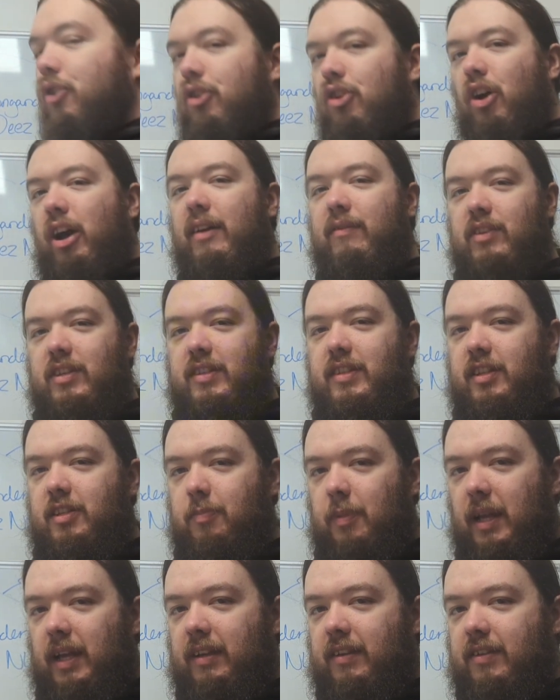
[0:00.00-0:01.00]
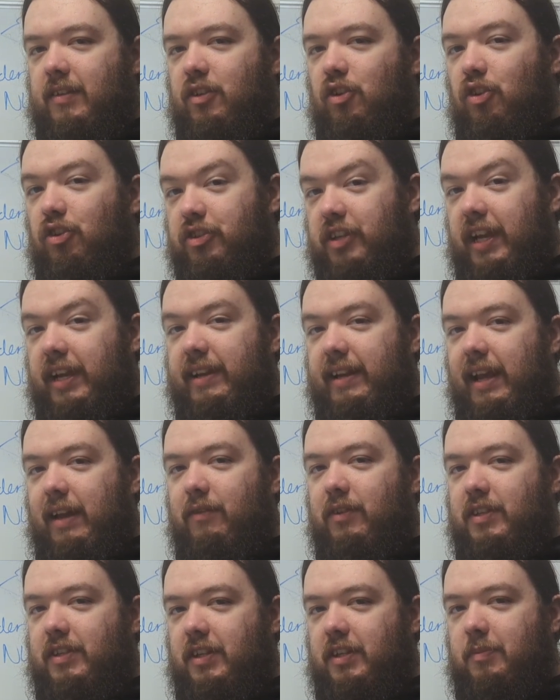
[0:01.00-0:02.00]
Your heavies displace. Your second
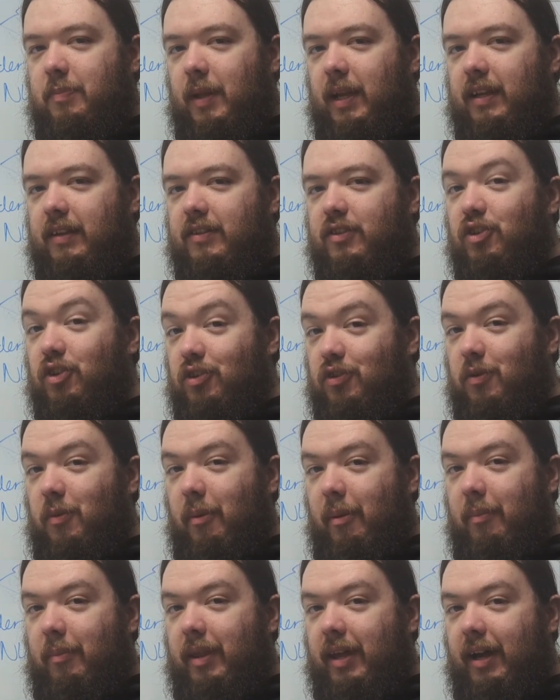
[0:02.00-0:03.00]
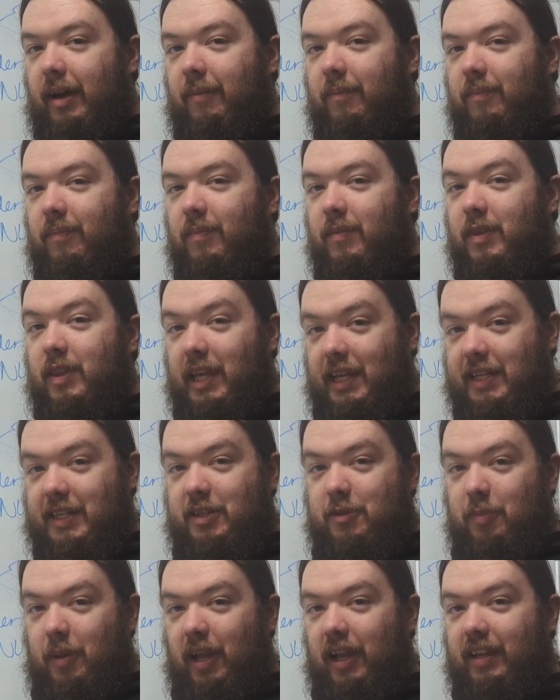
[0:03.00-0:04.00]
heavies displace. Just remember that. They
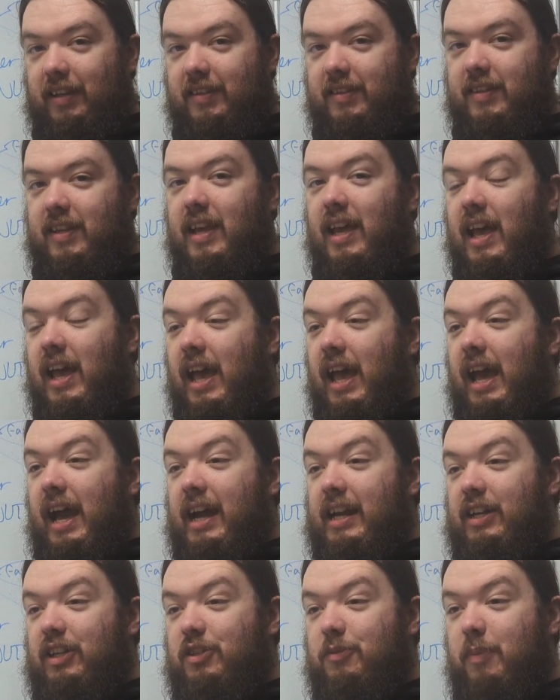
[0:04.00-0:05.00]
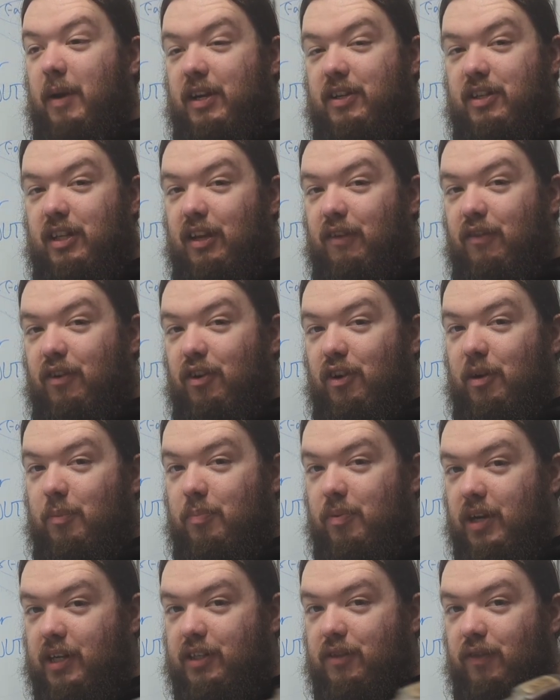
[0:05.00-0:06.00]
displace. And especially if you're on a
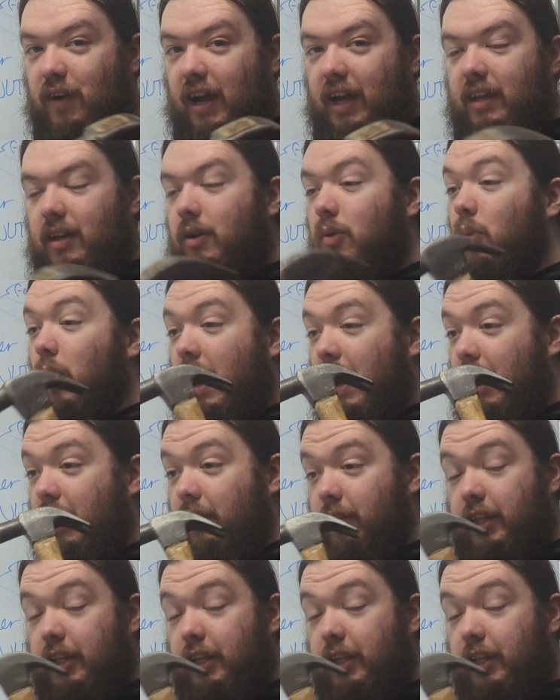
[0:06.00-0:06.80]
bridge fight where,